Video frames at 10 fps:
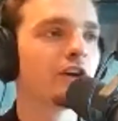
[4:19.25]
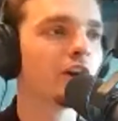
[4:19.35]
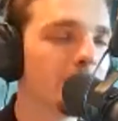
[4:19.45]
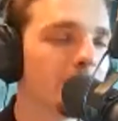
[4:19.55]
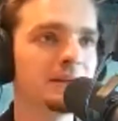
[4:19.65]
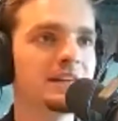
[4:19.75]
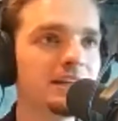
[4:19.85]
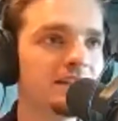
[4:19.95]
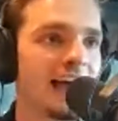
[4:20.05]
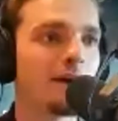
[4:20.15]
going to be
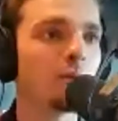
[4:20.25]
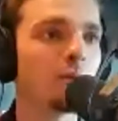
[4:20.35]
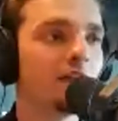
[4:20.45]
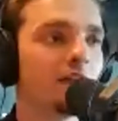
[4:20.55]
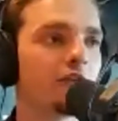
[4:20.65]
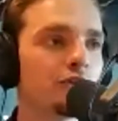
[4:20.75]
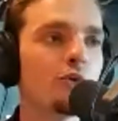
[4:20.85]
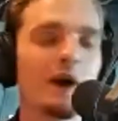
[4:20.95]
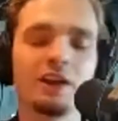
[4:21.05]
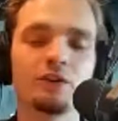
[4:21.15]
that way for
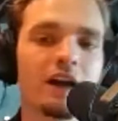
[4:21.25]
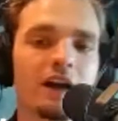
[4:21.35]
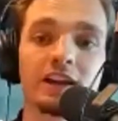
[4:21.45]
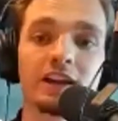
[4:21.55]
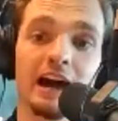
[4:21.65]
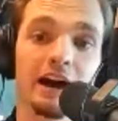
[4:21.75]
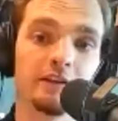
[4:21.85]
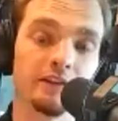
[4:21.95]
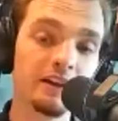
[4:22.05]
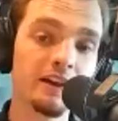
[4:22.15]
you and you'll never get out of it.